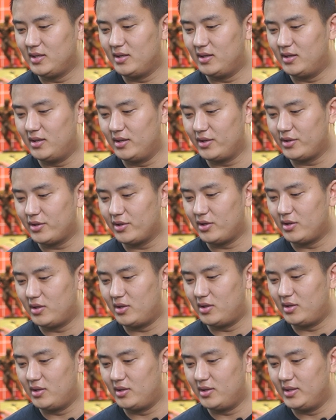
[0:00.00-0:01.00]

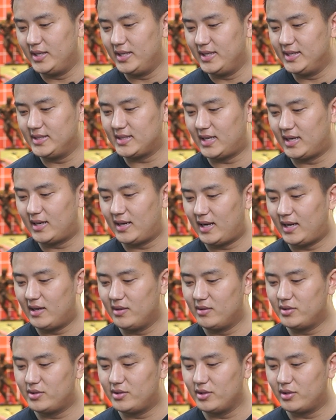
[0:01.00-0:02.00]
Your knees are
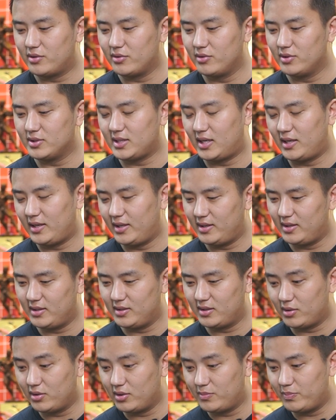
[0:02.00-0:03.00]
out, your toes are in a
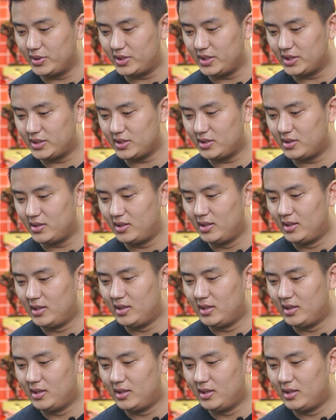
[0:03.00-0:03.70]
good position.